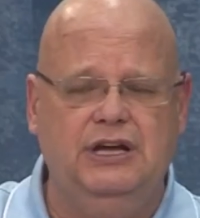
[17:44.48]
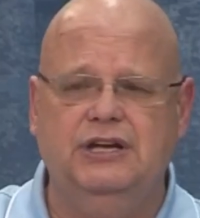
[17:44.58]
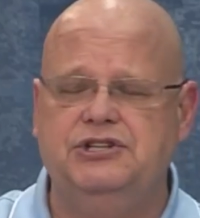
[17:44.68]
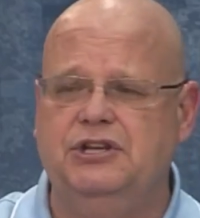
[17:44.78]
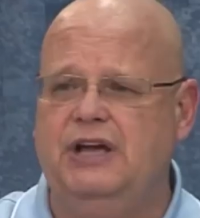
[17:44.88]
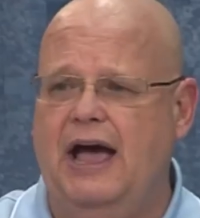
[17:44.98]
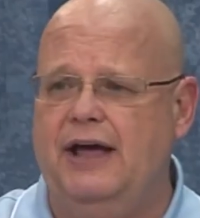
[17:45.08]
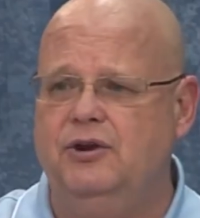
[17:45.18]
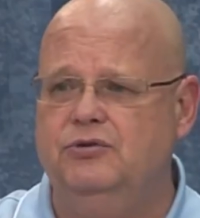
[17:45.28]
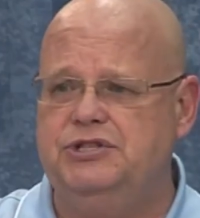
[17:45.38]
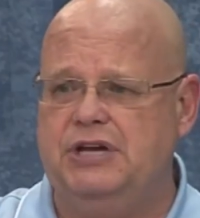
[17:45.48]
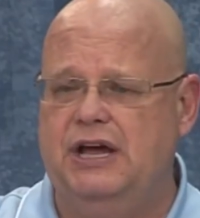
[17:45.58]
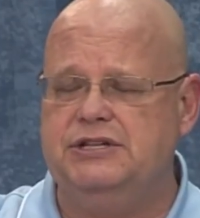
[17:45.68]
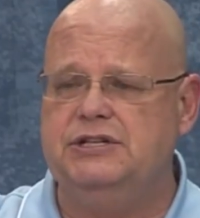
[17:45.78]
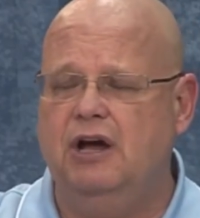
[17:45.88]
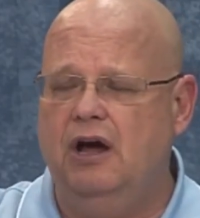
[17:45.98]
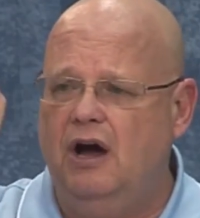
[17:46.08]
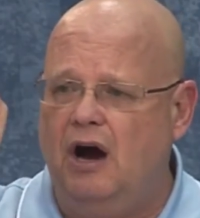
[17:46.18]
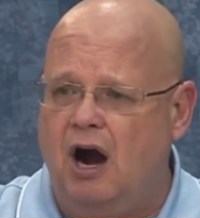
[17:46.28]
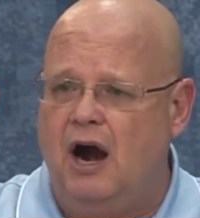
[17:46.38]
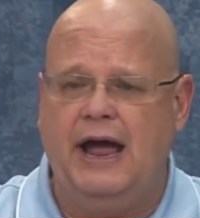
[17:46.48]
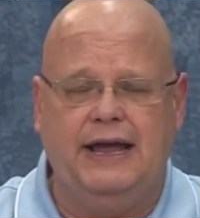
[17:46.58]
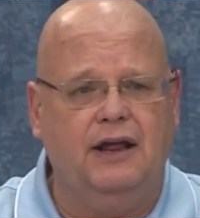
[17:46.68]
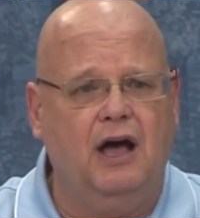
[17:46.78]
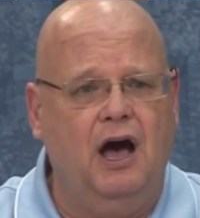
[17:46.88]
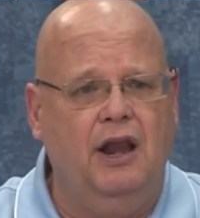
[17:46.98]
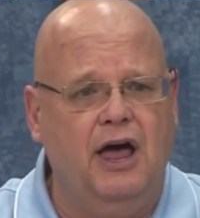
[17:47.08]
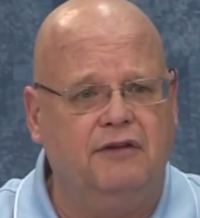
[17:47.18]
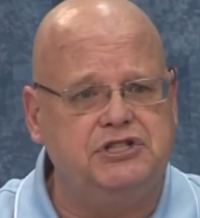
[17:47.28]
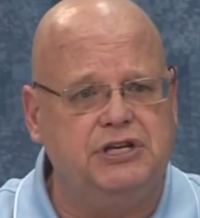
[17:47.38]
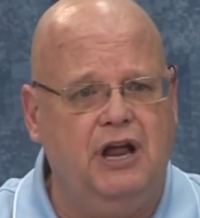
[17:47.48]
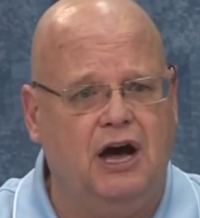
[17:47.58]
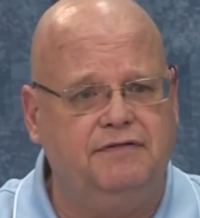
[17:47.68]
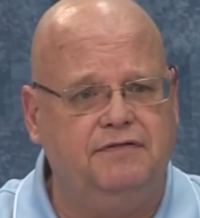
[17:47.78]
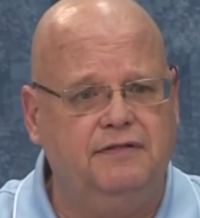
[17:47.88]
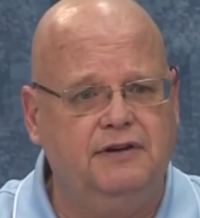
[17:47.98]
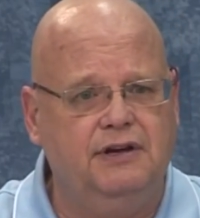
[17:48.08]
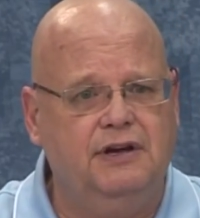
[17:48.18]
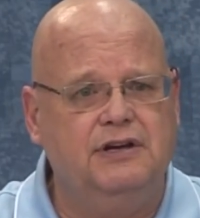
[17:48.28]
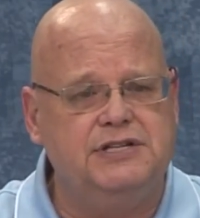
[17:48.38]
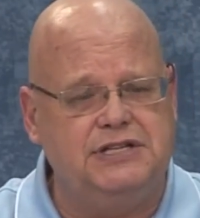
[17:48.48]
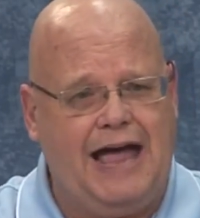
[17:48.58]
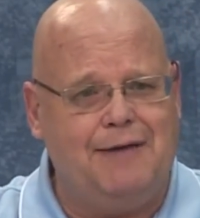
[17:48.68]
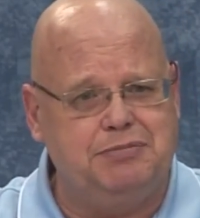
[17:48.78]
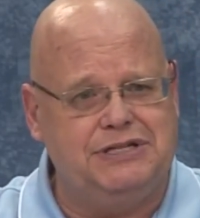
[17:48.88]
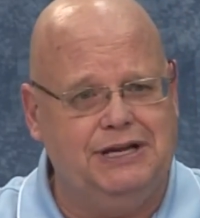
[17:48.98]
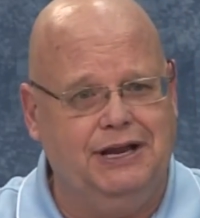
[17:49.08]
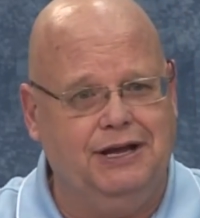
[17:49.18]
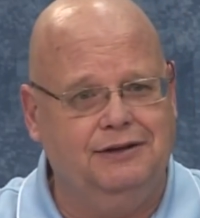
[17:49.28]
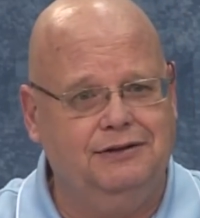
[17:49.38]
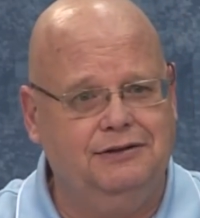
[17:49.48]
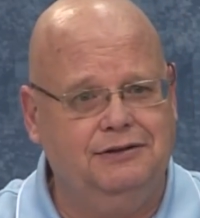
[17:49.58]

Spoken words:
He is the God who says, all right, enough's enough, stop sinning.